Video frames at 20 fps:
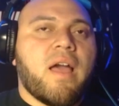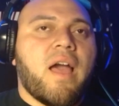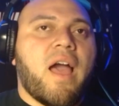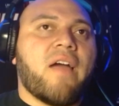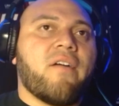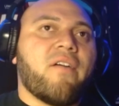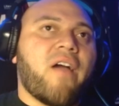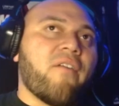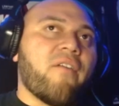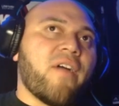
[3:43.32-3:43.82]

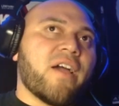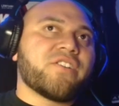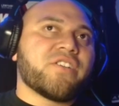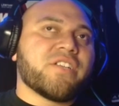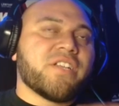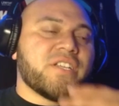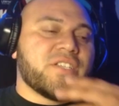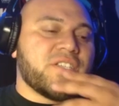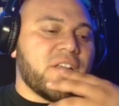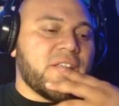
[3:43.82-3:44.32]
I've
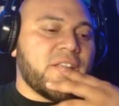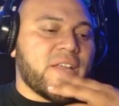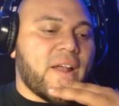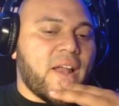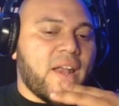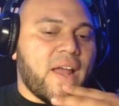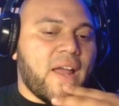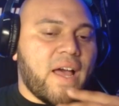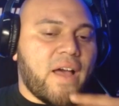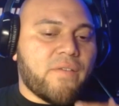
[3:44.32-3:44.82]
actually seen that a
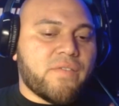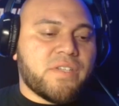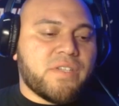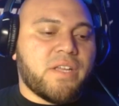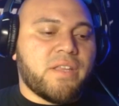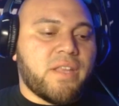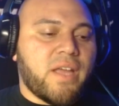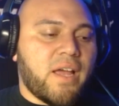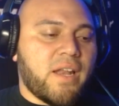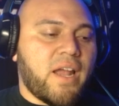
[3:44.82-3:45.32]
lot. I've
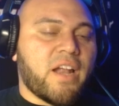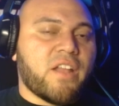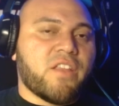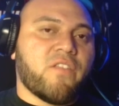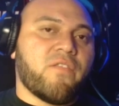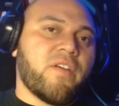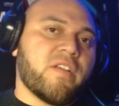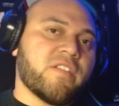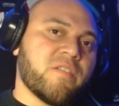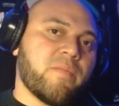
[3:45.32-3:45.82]
seen that a lot of
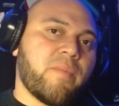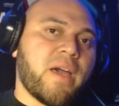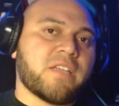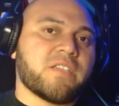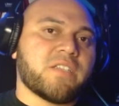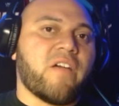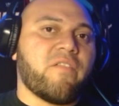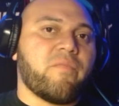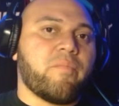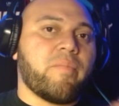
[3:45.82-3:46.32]
defensive
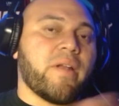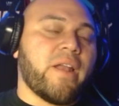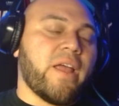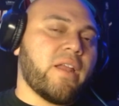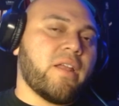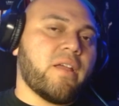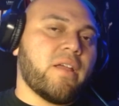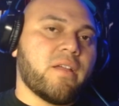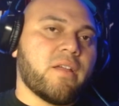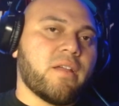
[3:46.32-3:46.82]
backs have
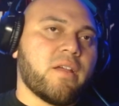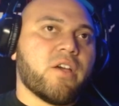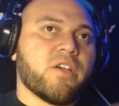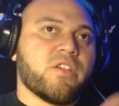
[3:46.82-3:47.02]
played it